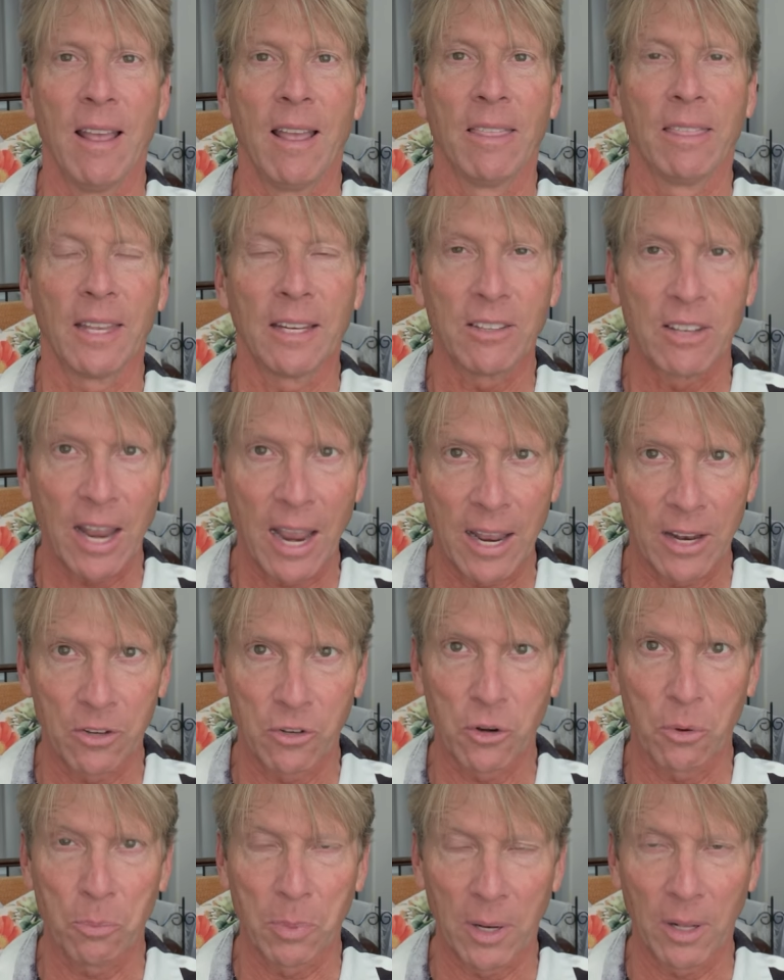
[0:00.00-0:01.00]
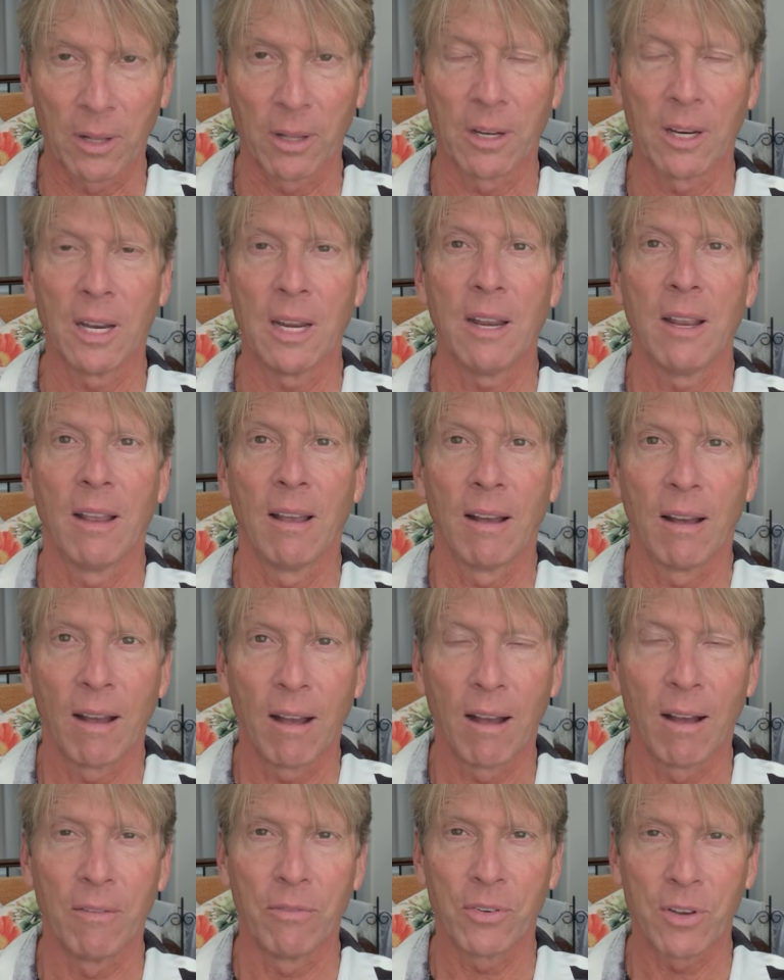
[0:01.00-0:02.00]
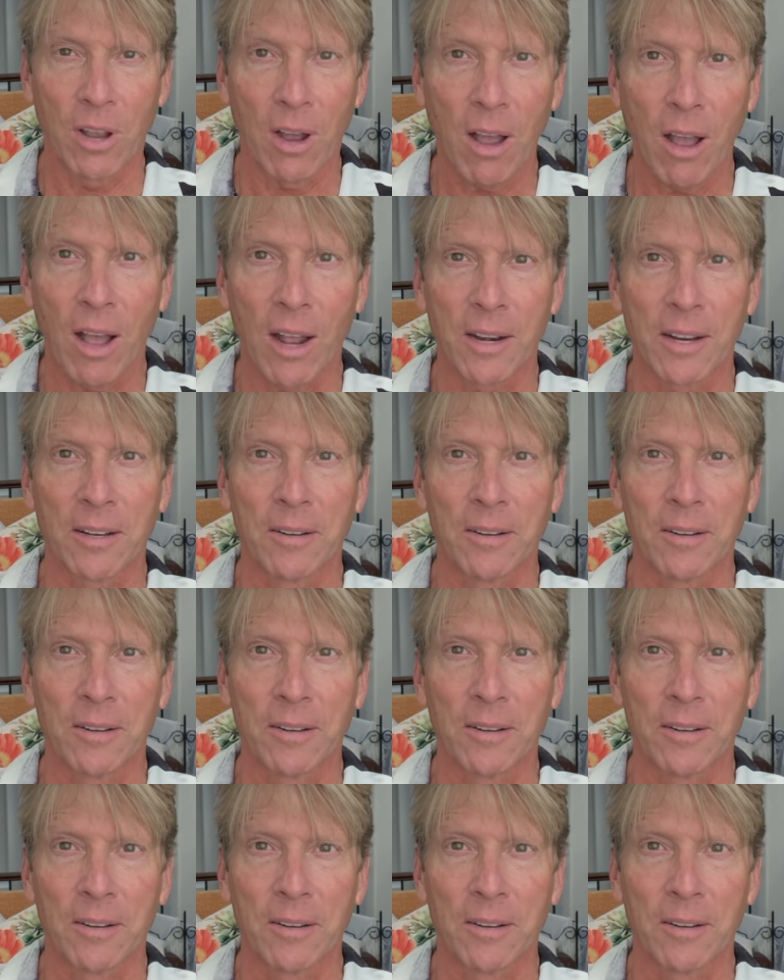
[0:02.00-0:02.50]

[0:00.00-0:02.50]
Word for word: the tangibility of God.